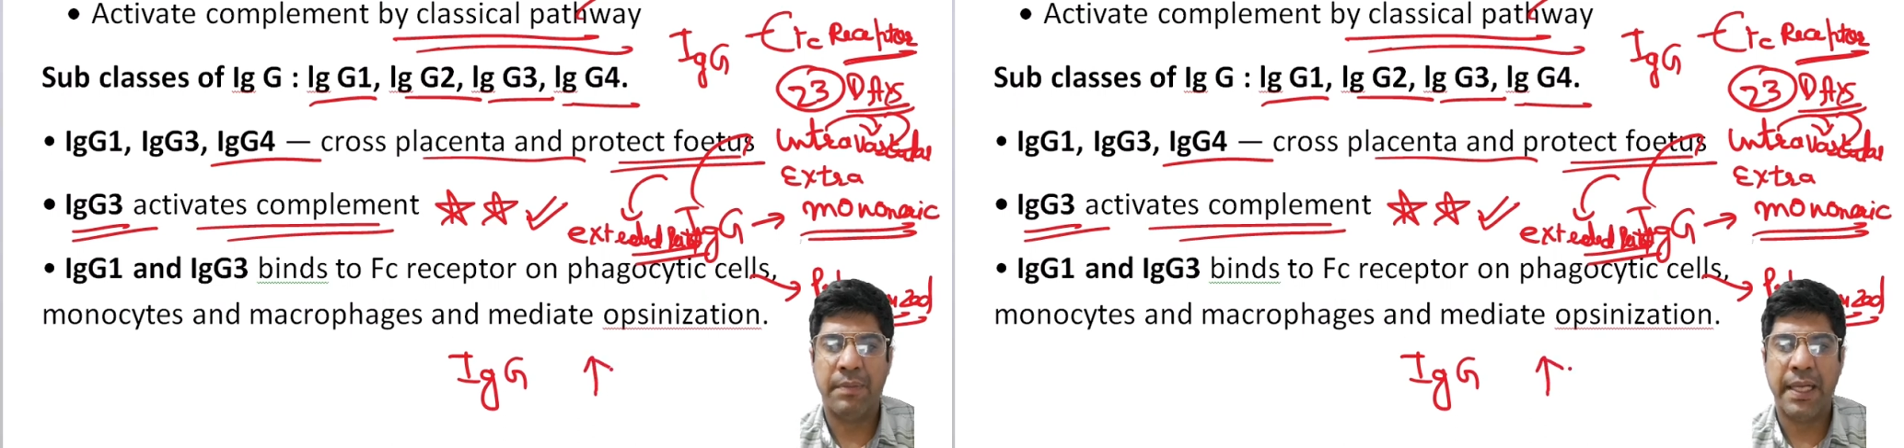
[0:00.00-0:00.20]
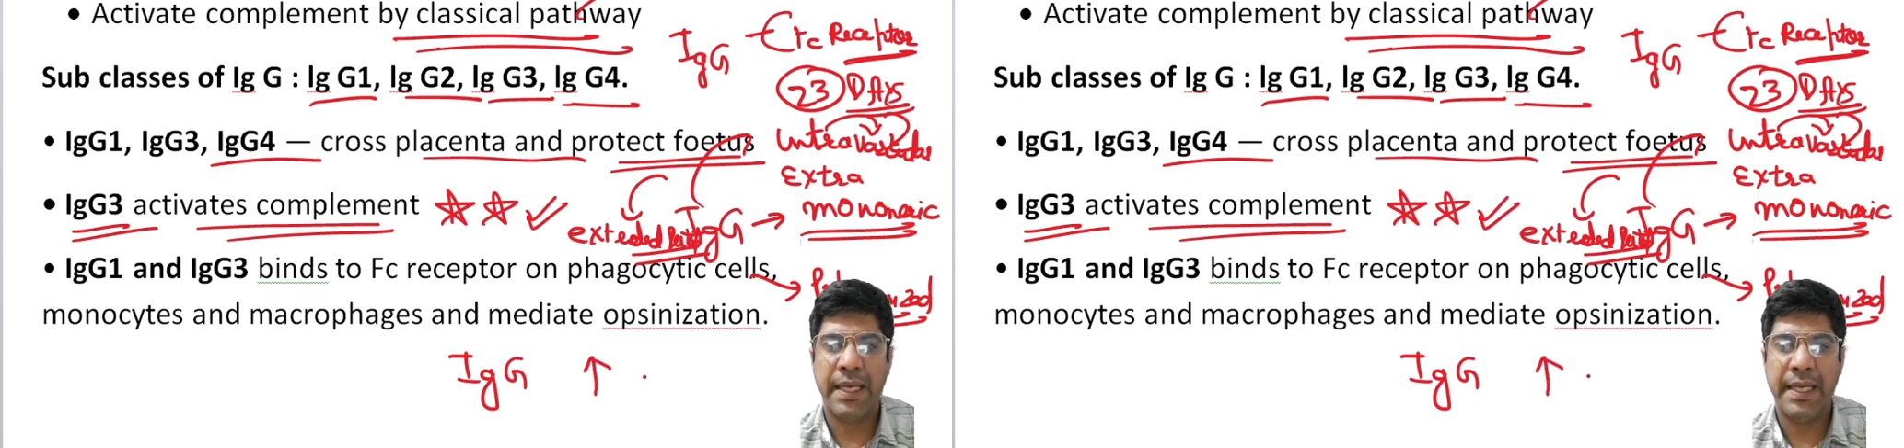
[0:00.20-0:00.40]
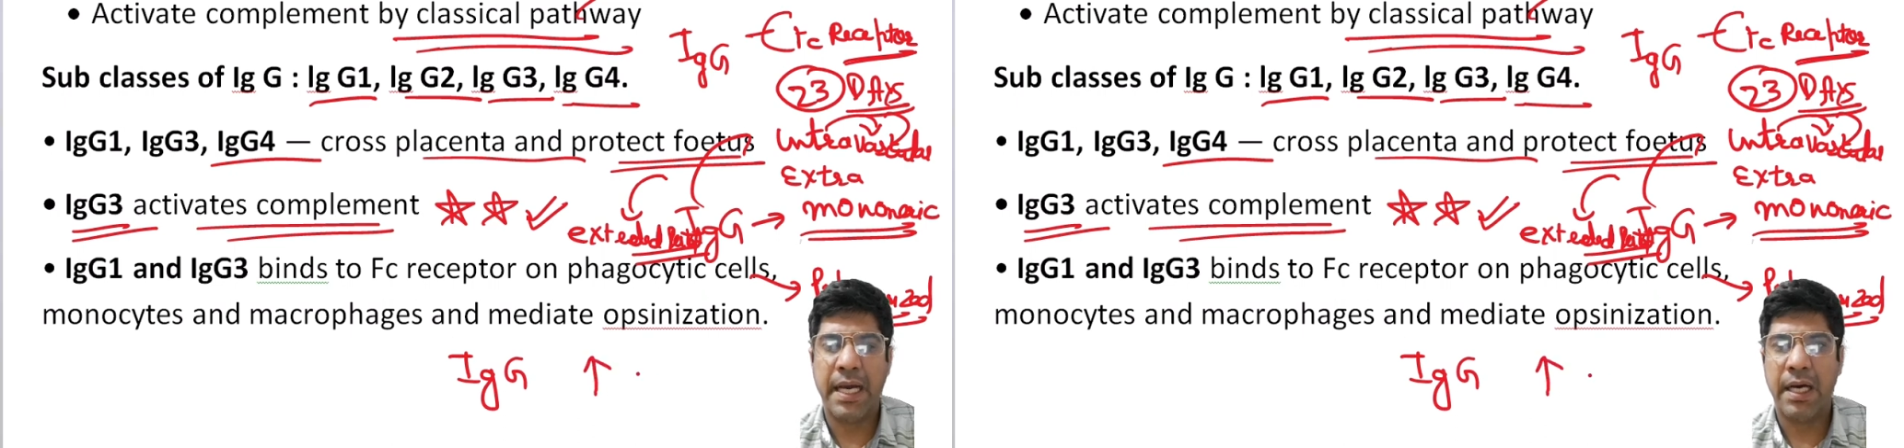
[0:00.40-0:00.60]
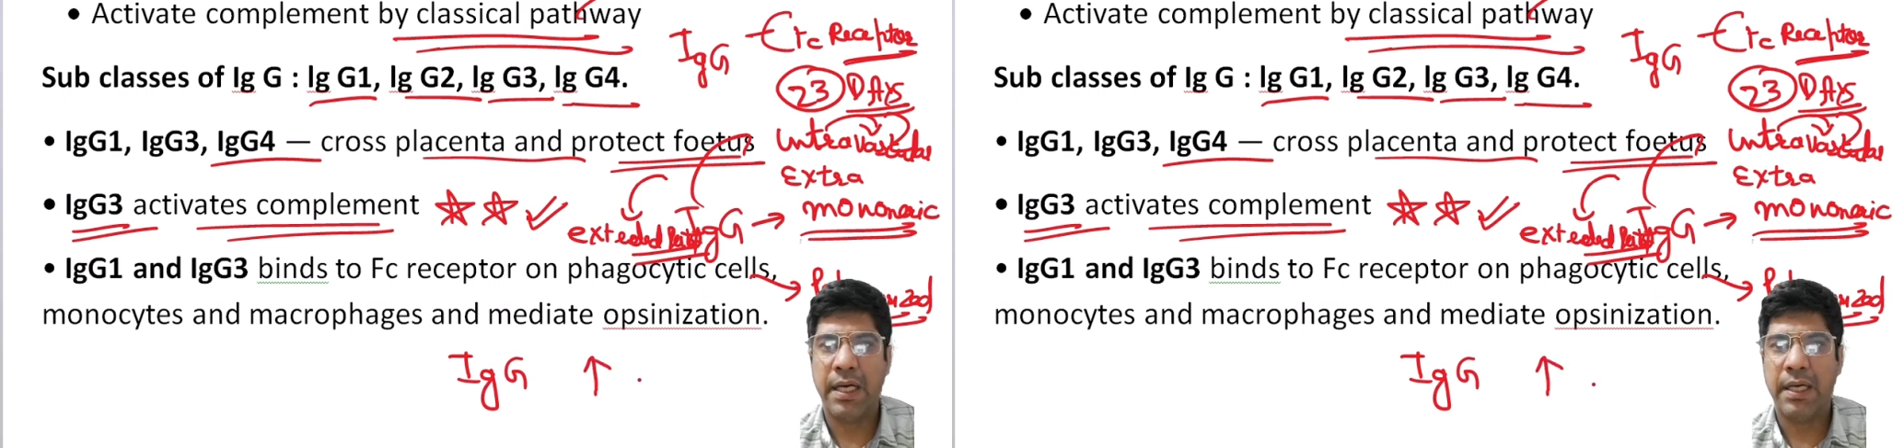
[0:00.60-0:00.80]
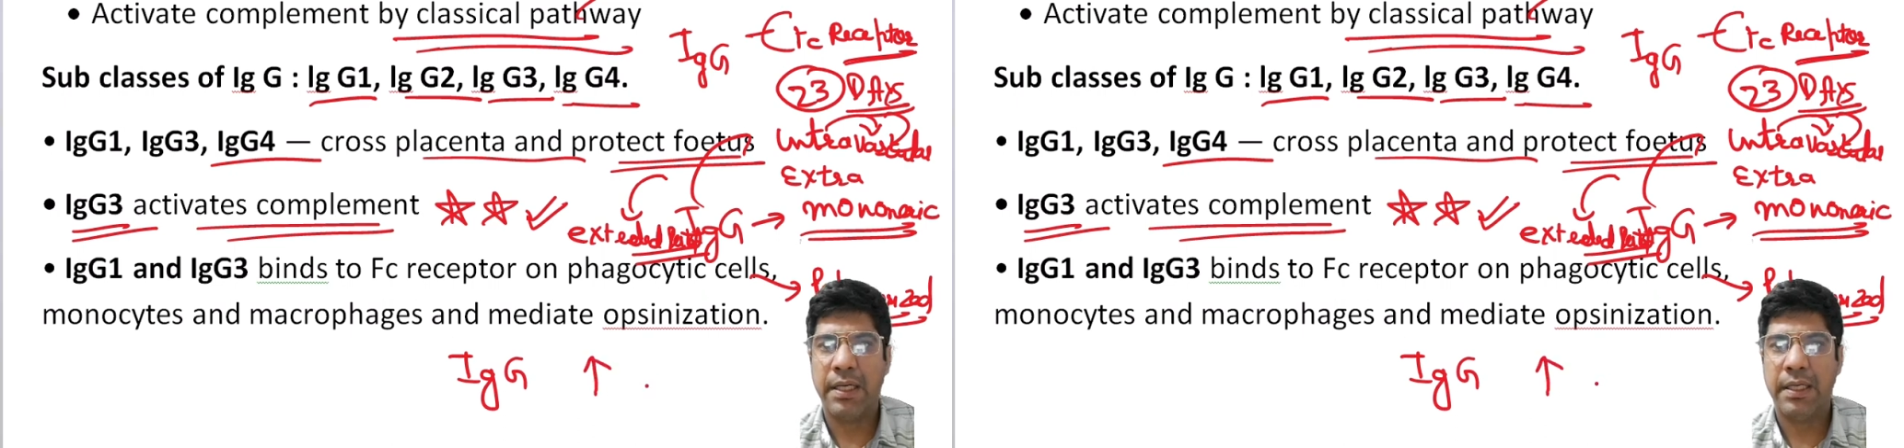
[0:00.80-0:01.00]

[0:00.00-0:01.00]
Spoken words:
malaria,